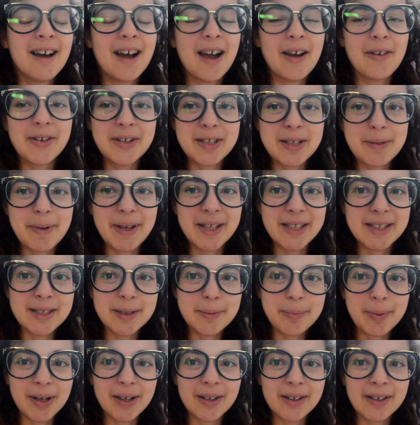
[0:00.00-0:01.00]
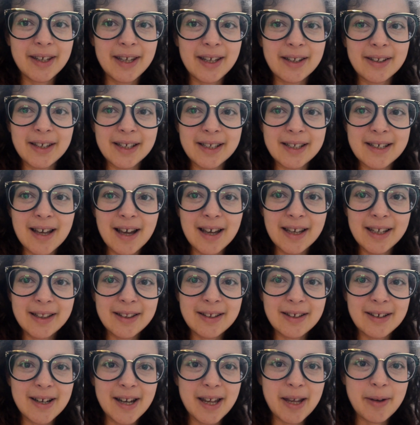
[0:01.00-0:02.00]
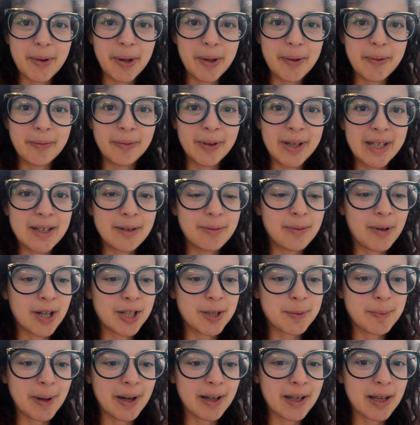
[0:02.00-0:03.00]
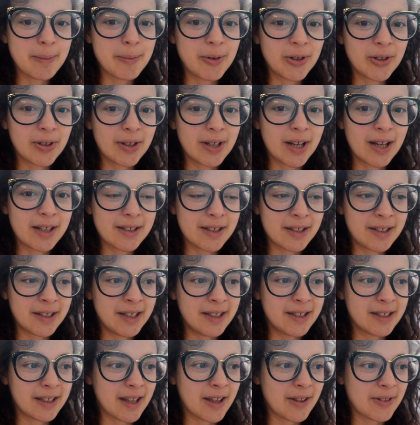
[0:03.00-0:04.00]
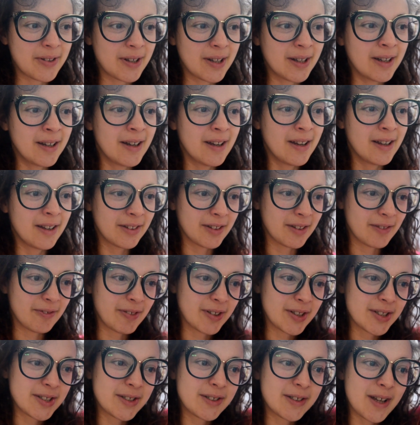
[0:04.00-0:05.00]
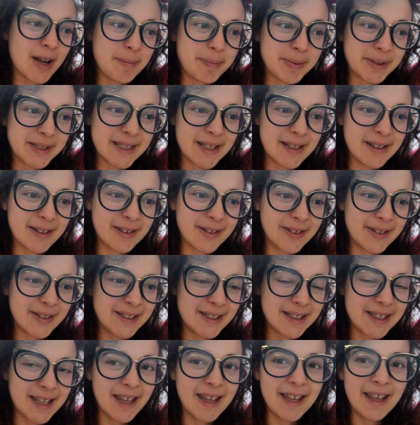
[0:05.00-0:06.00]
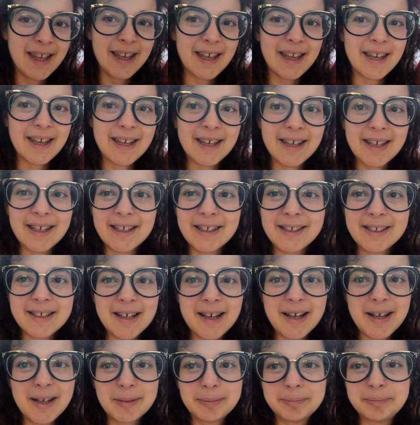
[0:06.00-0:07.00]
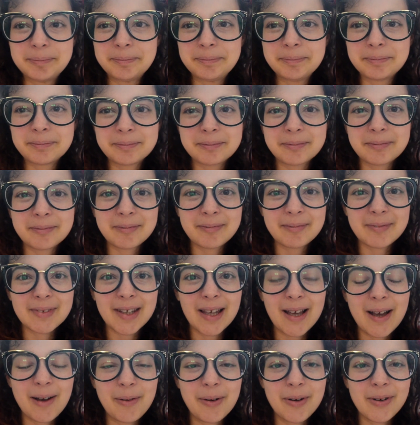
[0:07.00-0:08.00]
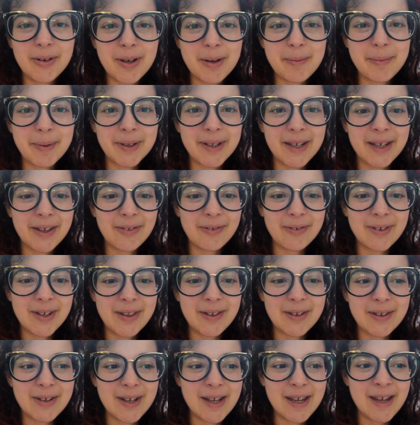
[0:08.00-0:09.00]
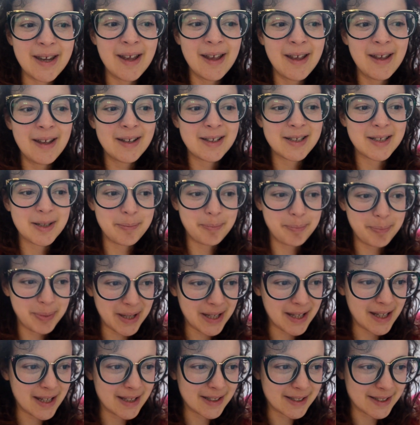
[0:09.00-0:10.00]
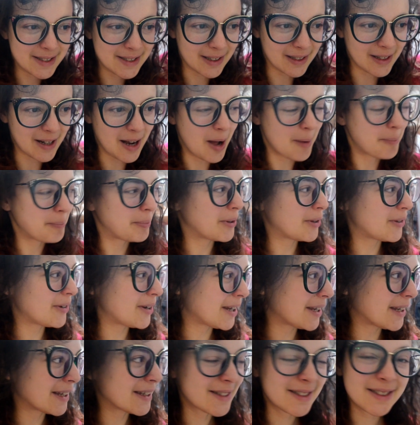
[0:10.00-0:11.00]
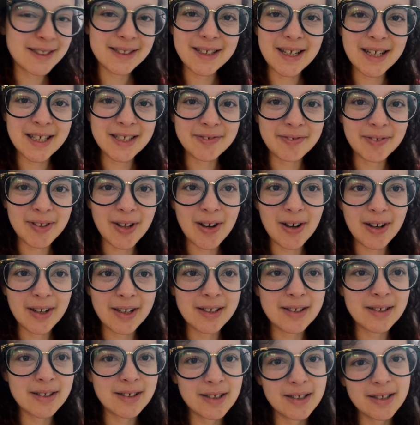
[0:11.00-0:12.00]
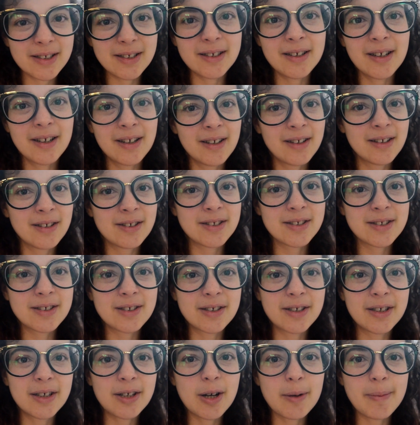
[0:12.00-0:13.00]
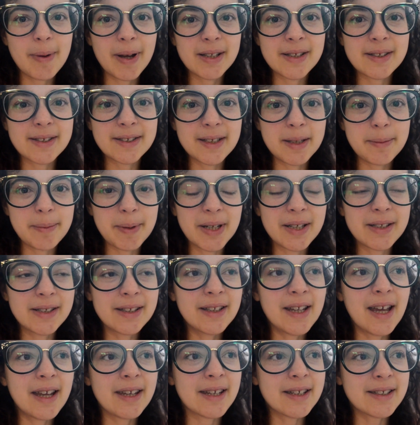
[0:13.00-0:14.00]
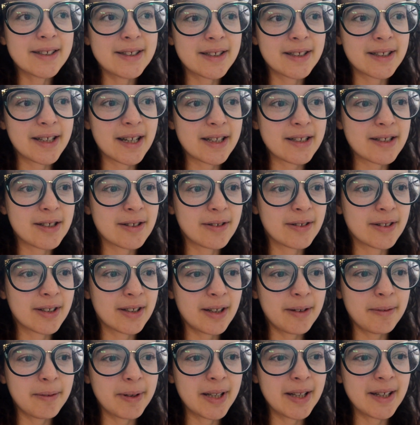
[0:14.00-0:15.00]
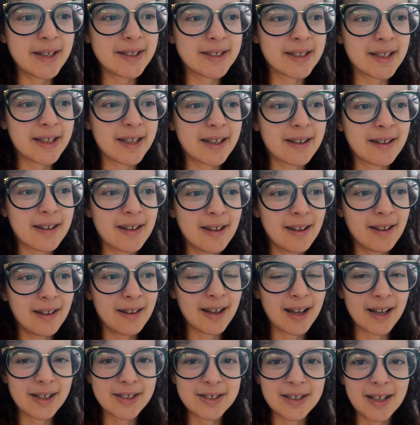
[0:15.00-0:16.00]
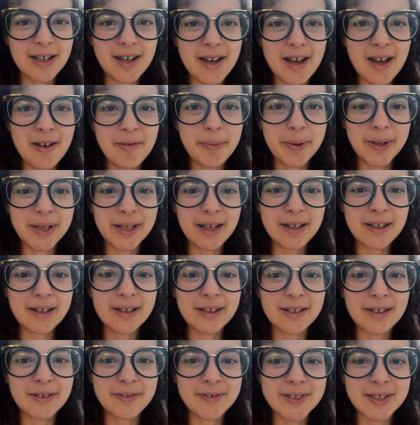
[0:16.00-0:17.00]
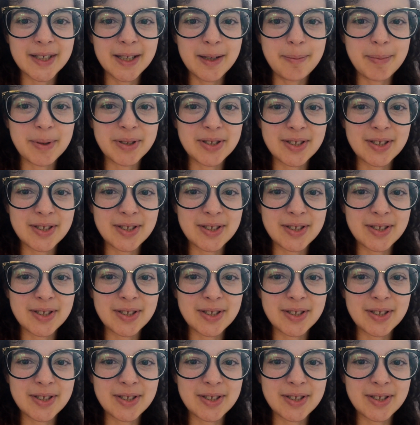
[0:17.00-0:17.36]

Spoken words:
I went to bed super early at like 9:30. We did watch Bakemonogatari together, the first two episodes. And I woke up at like 3:30 to pee and start uploading yesterday's vlog. And then I just couldn't go back to sleep. And I did that yesterday too. And then I realized, like, actually, I have been getting enough sleep.